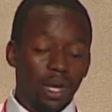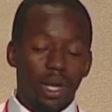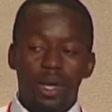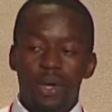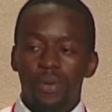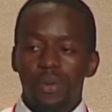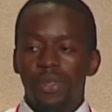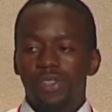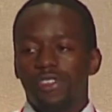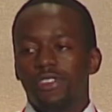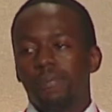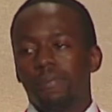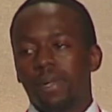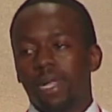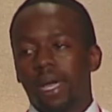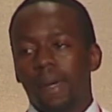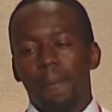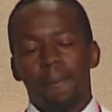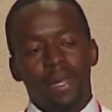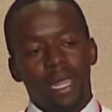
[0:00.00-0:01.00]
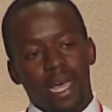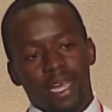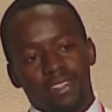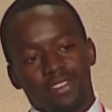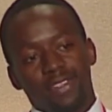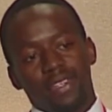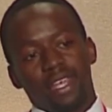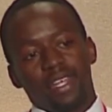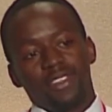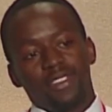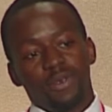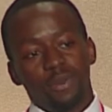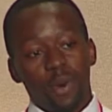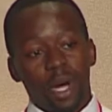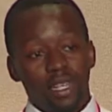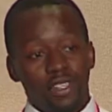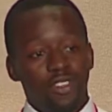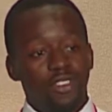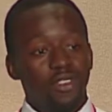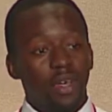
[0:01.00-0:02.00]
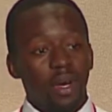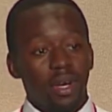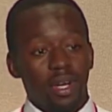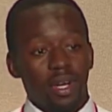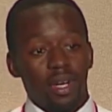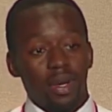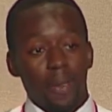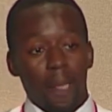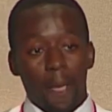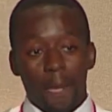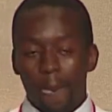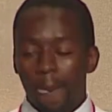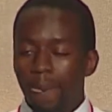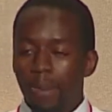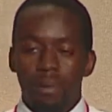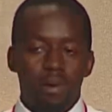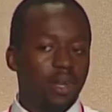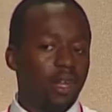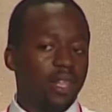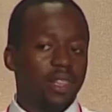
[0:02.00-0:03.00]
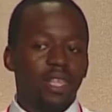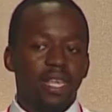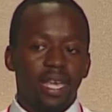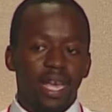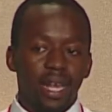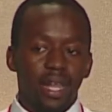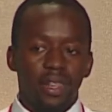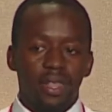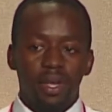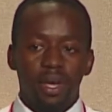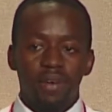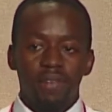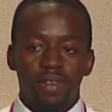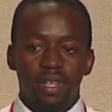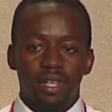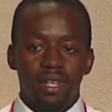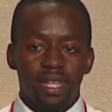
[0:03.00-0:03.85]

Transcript: we used to play blacks against whites soccer and not think anything of it.